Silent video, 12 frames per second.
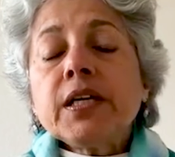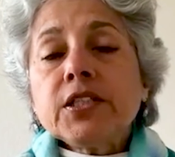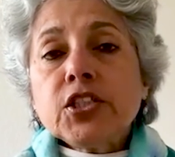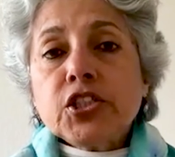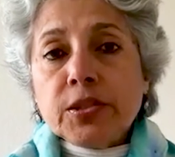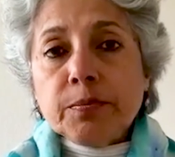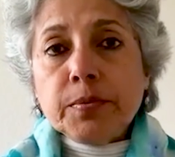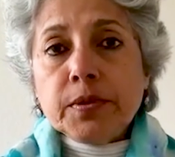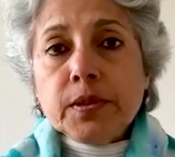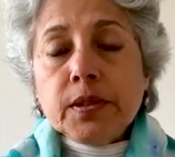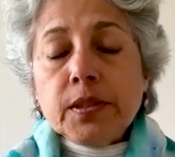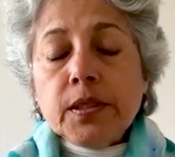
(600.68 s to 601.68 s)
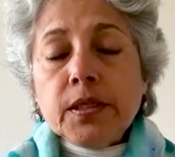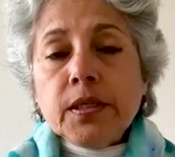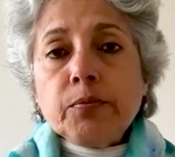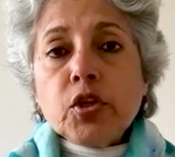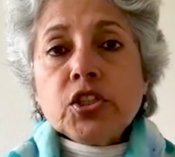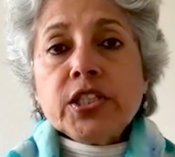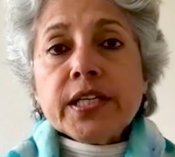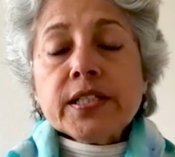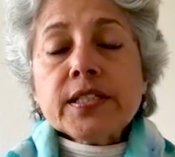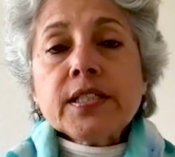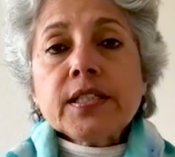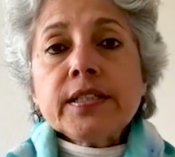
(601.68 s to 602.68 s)
partnership
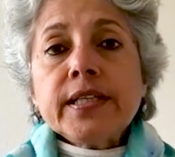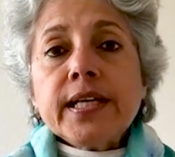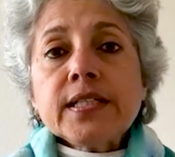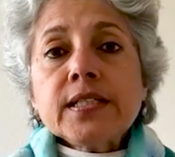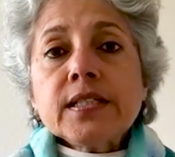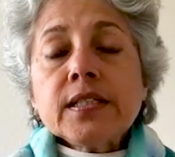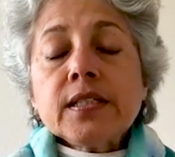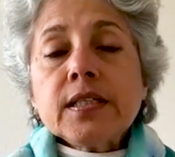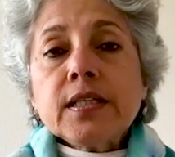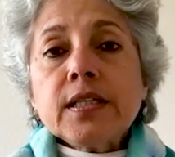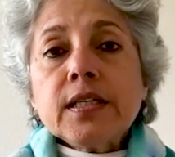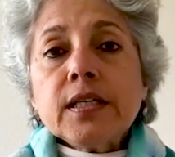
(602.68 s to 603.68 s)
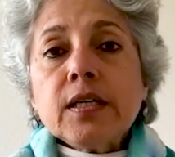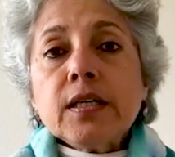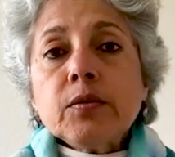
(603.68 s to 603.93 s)
project that uh,